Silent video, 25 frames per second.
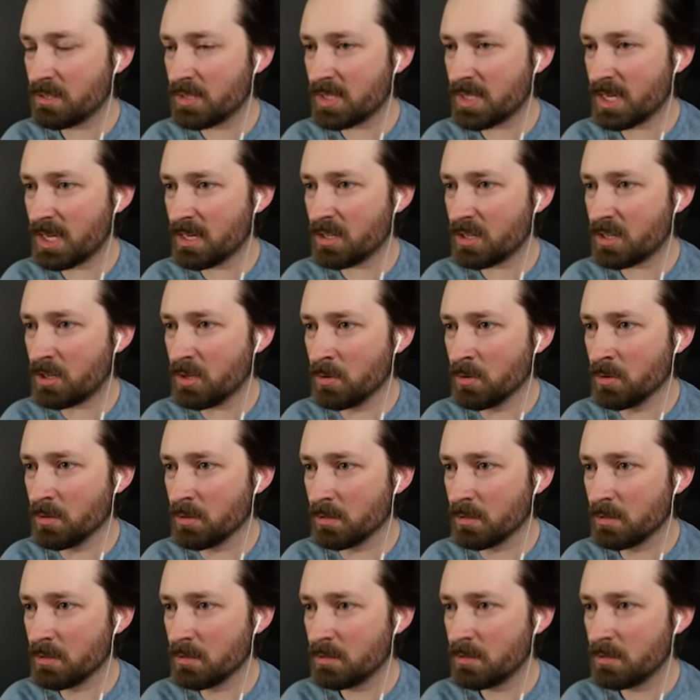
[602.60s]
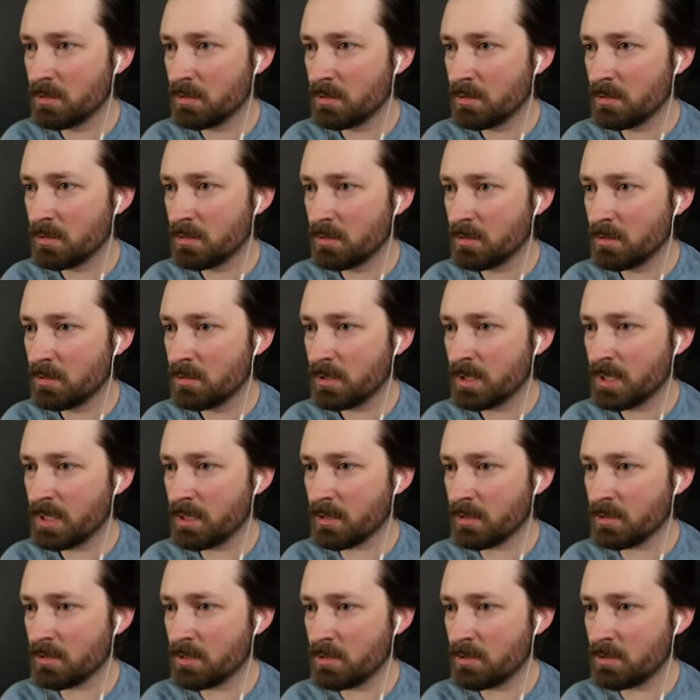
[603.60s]
kind of cool.
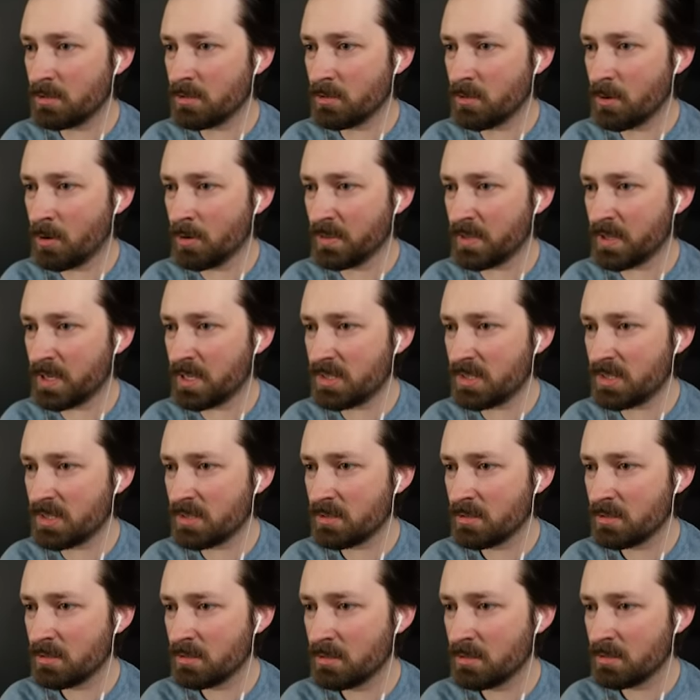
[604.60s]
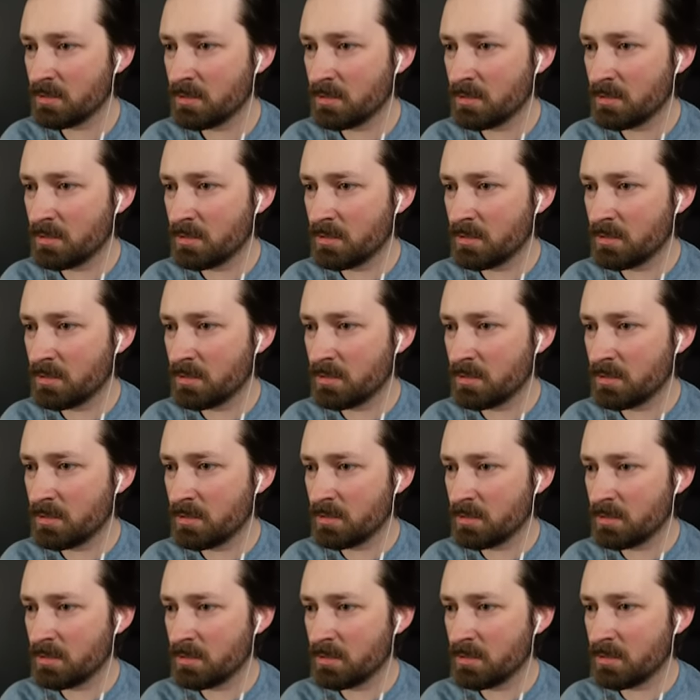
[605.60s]
Here, you hold this.
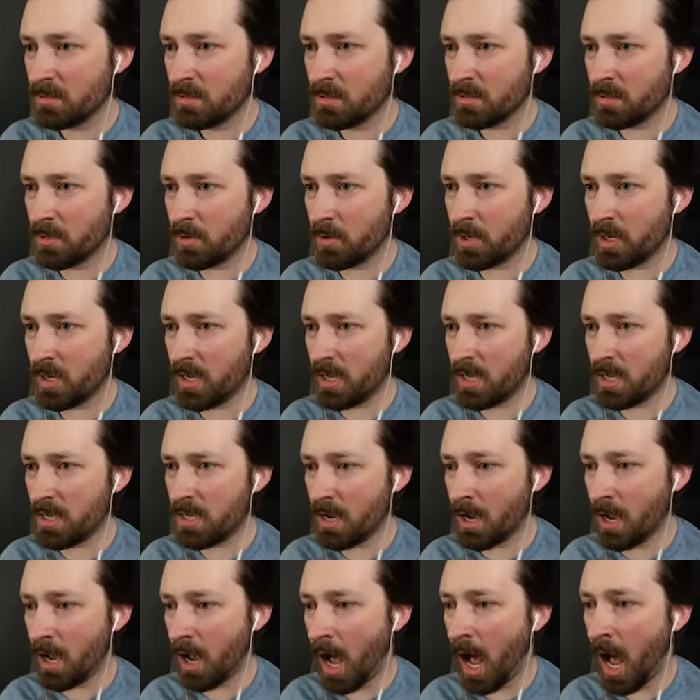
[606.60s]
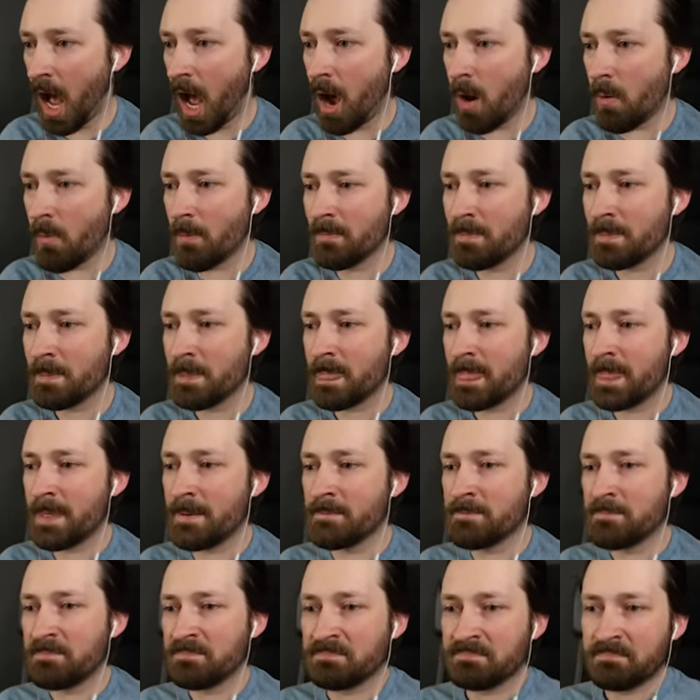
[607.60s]
Okay. Oh!
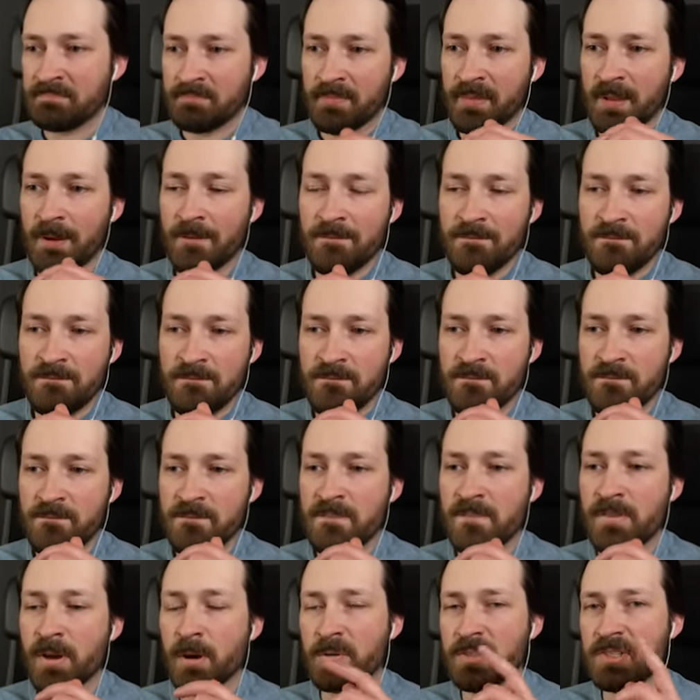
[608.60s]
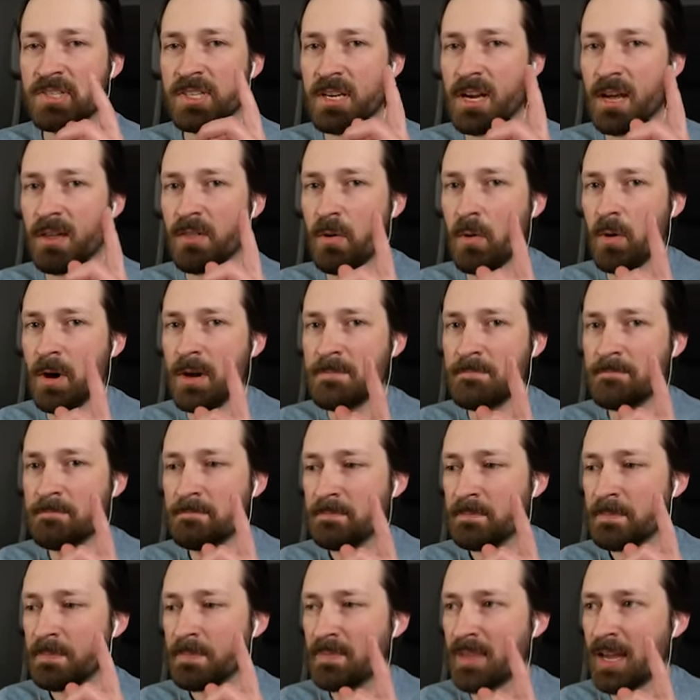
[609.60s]
There was another one.
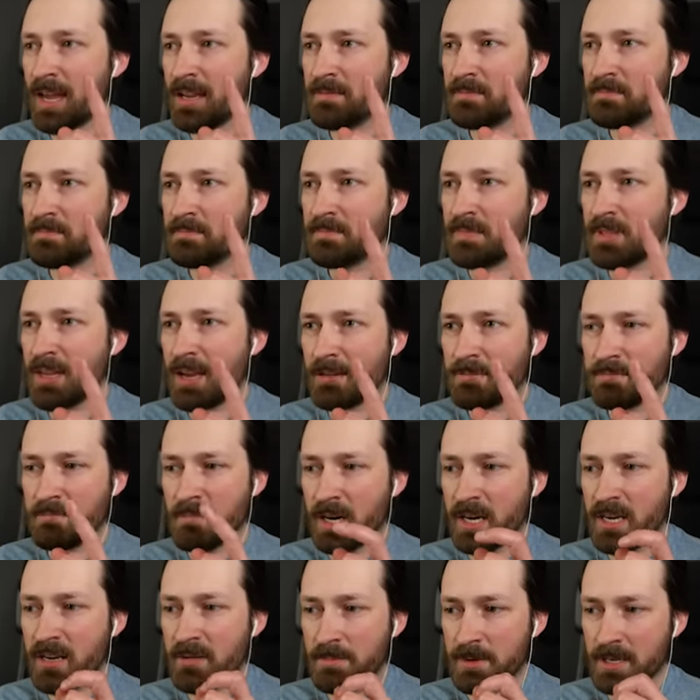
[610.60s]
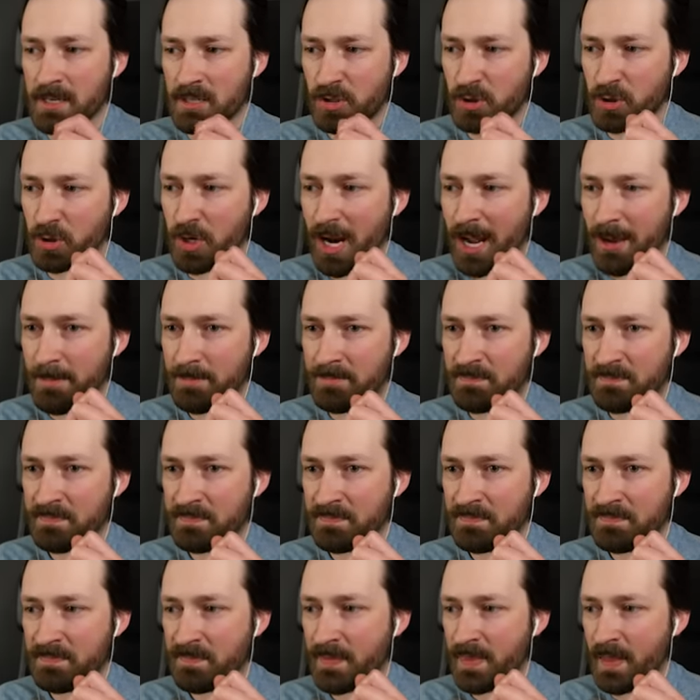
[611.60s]
That might have been a trap.
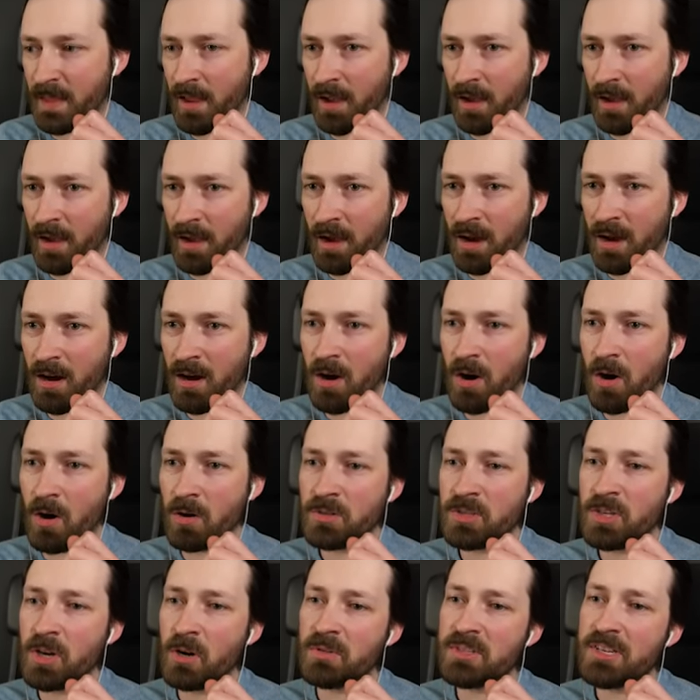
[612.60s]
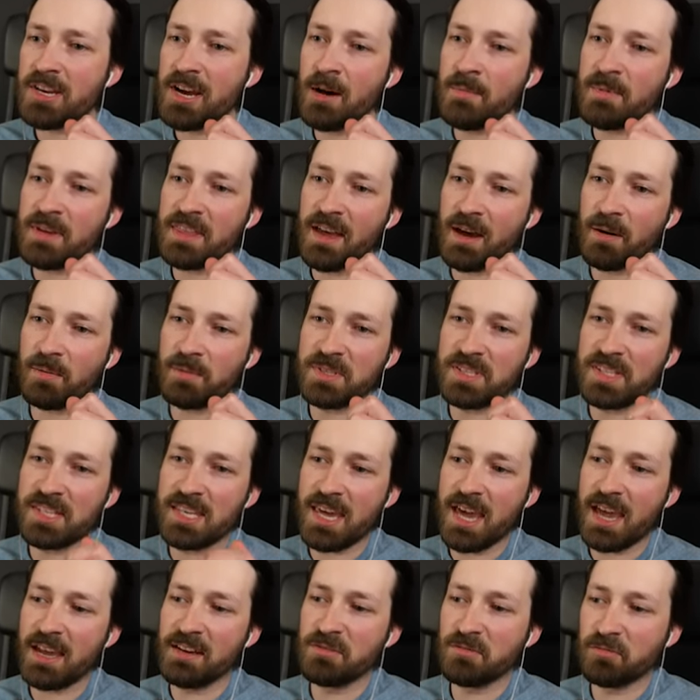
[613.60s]
Oh, don't tell me that was
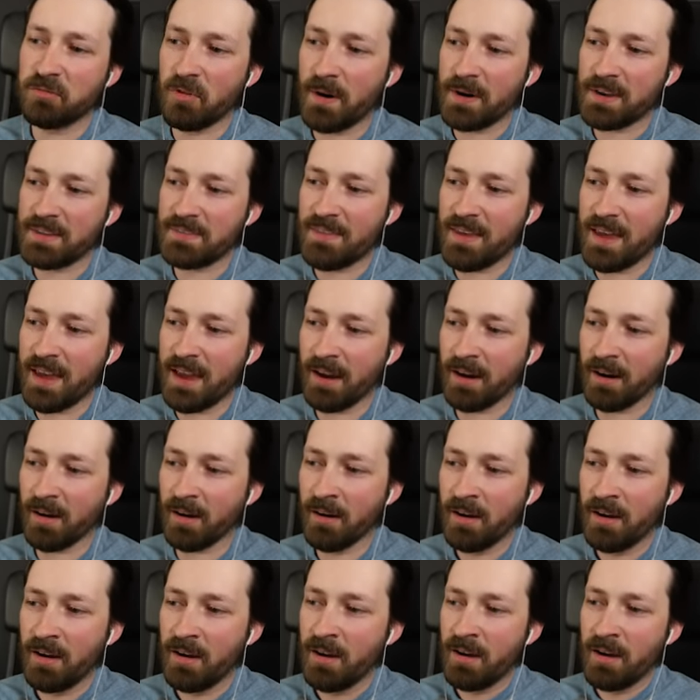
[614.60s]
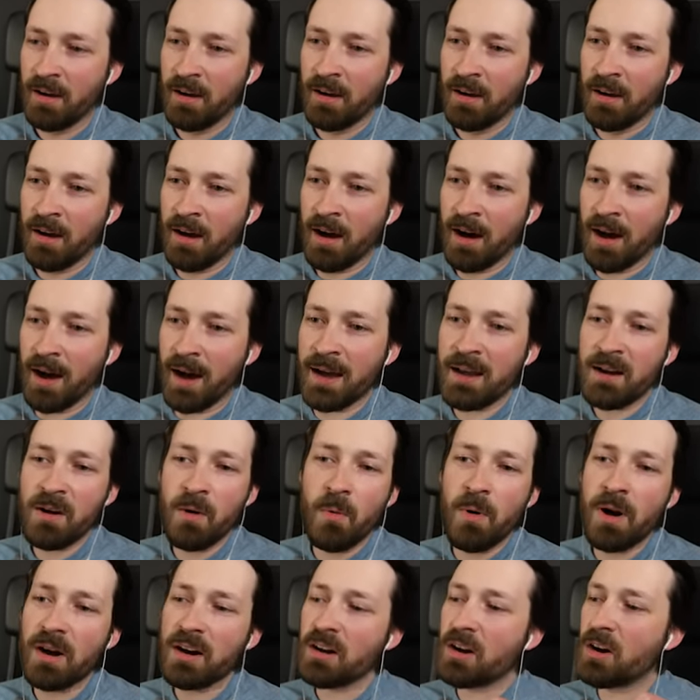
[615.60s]
the end right there. I
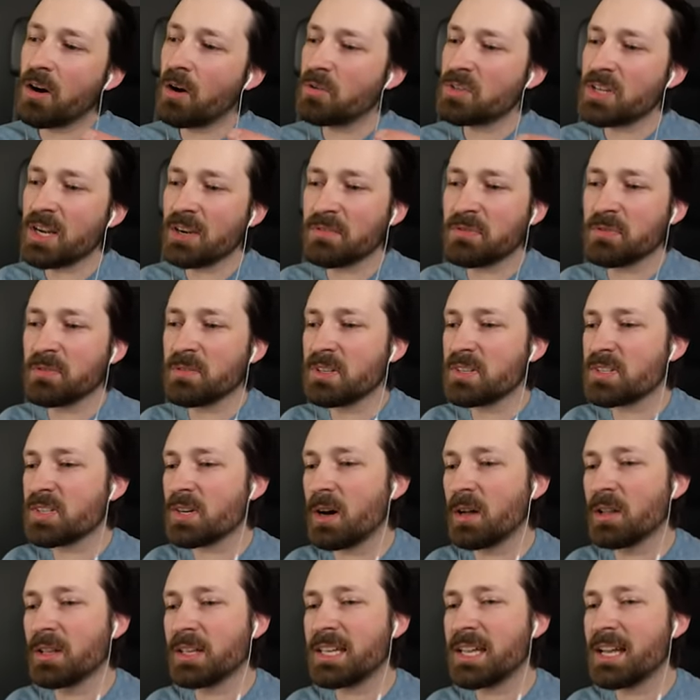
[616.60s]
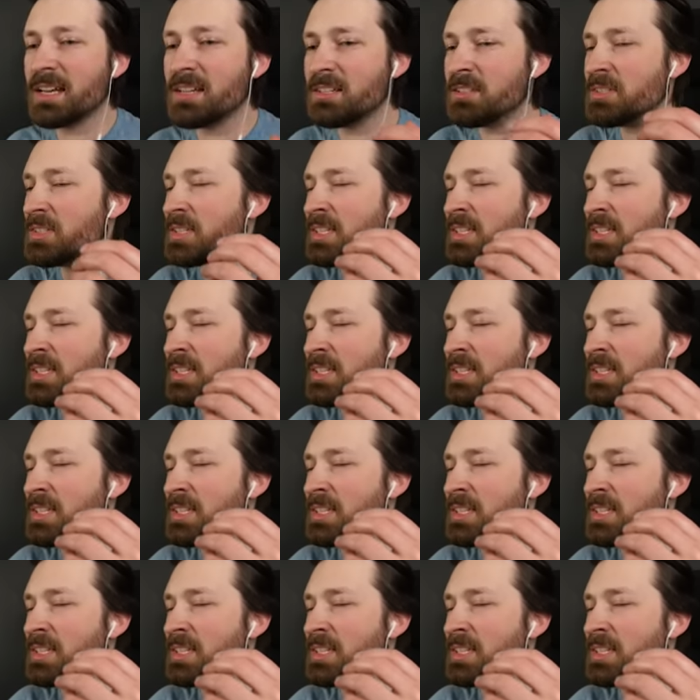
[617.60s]
don't want to go down through this all again to